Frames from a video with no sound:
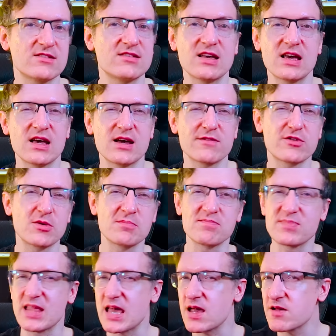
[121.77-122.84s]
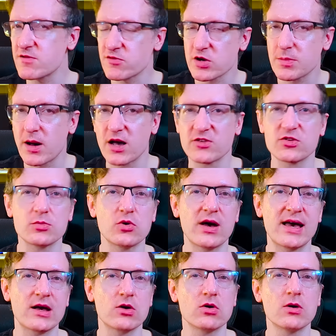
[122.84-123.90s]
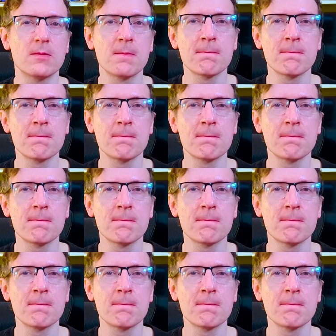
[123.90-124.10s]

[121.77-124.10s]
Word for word: seeing it from every possible angle.